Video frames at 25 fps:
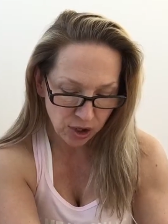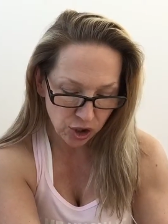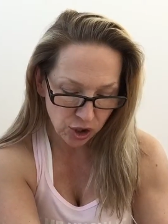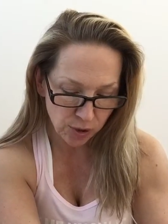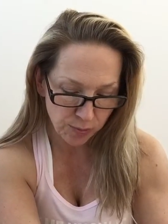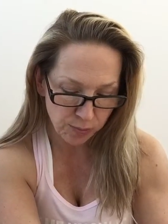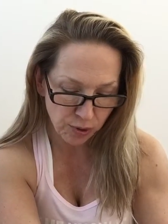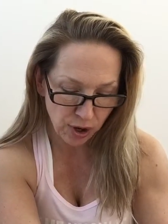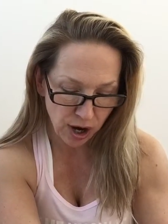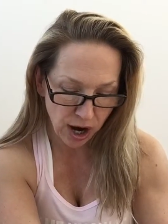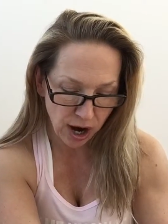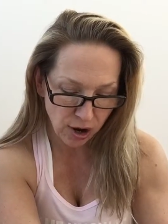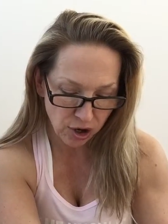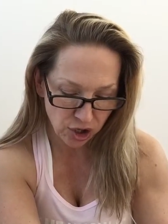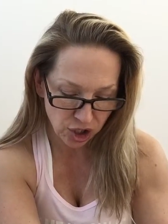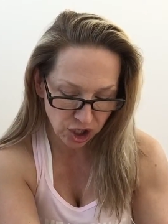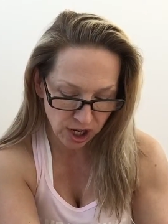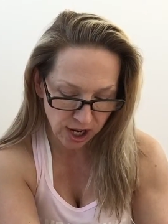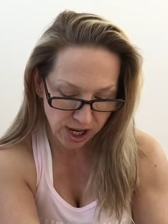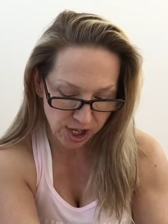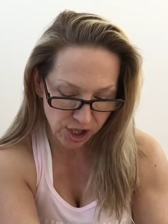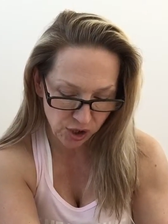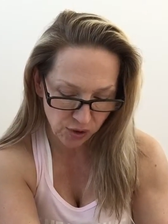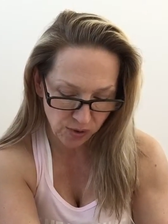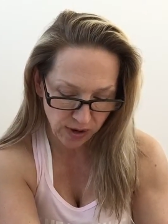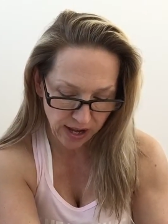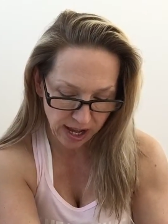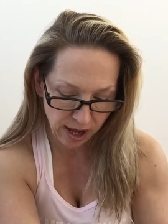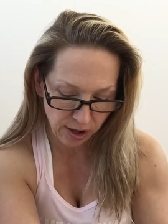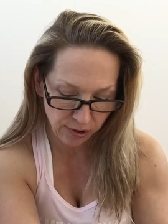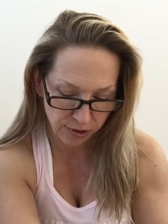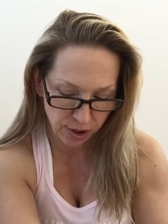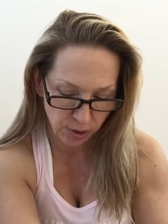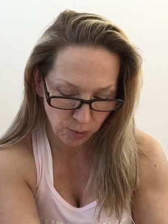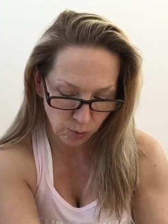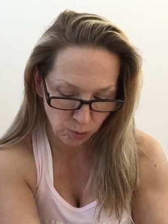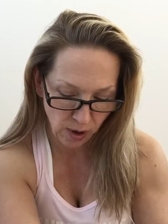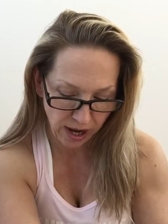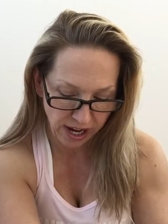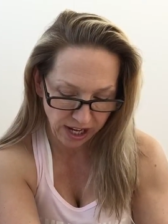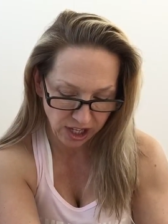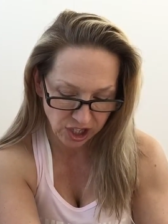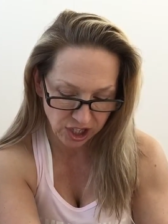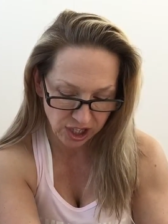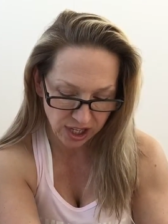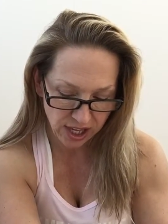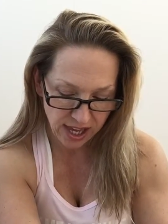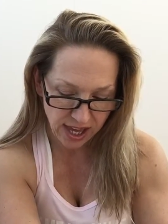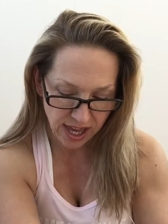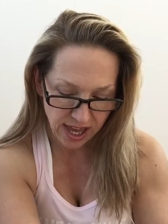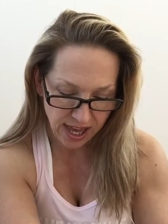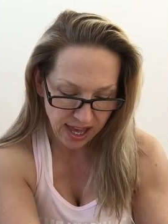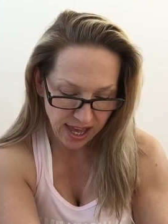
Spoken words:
to prioritise your health and weight